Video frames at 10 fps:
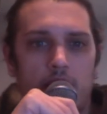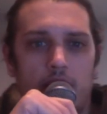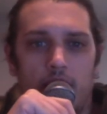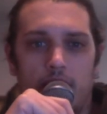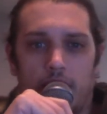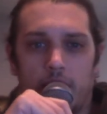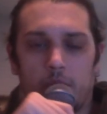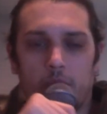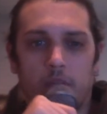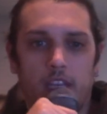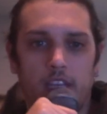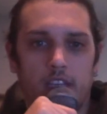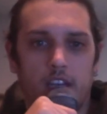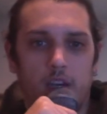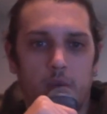that I was playing
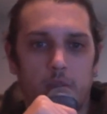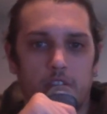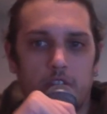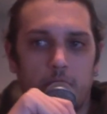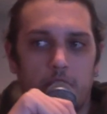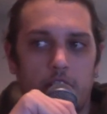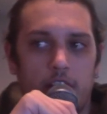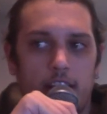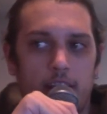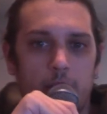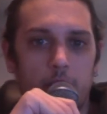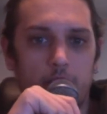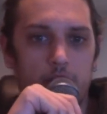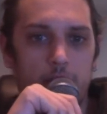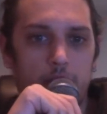with a drummer, and we were
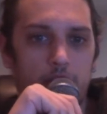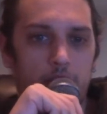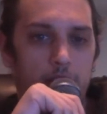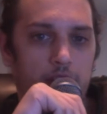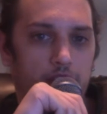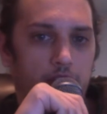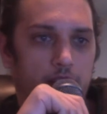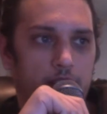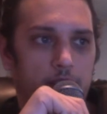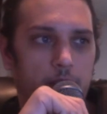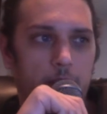just doing instrumental tracks.